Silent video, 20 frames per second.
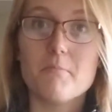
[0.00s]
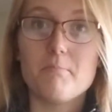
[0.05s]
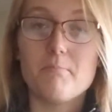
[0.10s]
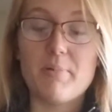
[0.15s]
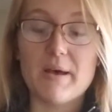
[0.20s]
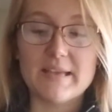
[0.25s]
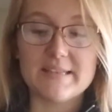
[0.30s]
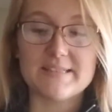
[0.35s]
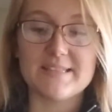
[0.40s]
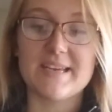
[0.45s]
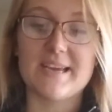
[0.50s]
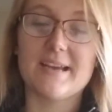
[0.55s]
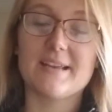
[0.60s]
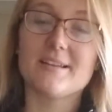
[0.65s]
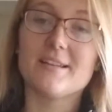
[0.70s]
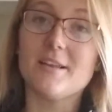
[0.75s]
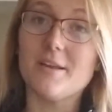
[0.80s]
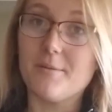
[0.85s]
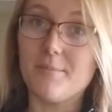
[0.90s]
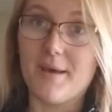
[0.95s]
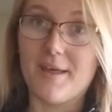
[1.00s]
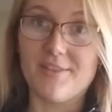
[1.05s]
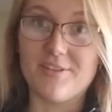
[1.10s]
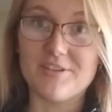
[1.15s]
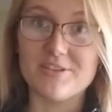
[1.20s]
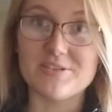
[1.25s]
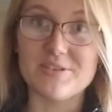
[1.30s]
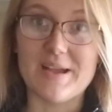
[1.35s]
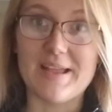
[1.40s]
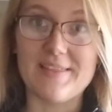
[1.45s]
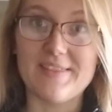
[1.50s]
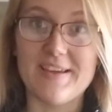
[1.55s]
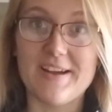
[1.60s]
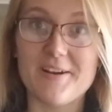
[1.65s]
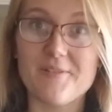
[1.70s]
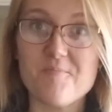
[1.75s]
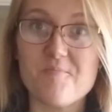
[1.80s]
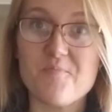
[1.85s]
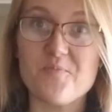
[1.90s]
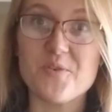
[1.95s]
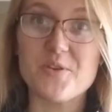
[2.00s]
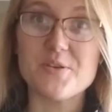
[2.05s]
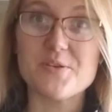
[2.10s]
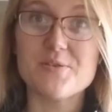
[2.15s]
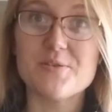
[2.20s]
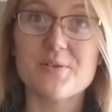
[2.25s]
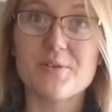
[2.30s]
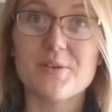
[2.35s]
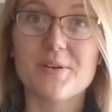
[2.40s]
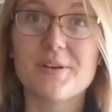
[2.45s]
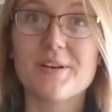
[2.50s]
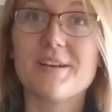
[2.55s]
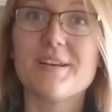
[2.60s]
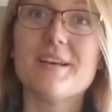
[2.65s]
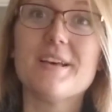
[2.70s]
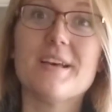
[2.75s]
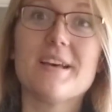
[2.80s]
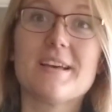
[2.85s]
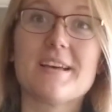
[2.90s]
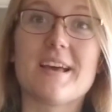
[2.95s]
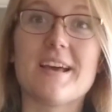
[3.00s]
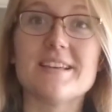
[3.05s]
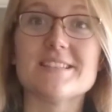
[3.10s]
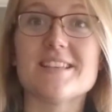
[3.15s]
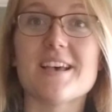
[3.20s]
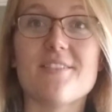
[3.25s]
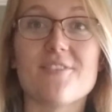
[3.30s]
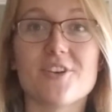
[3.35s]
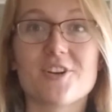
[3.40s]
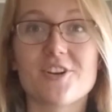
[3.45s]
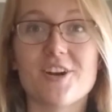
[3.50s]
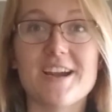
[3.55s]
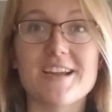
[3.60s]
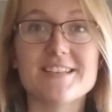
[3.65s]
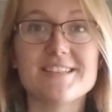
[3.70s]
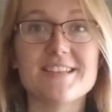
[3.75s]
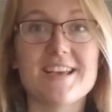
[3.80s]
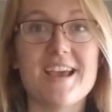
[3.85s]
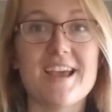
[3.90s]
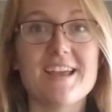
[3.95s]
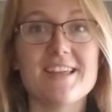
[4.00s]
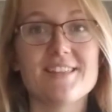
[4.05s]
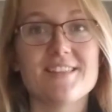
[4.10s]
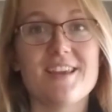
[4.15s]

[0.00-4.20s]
Best handling methods right there. You guys have a great day.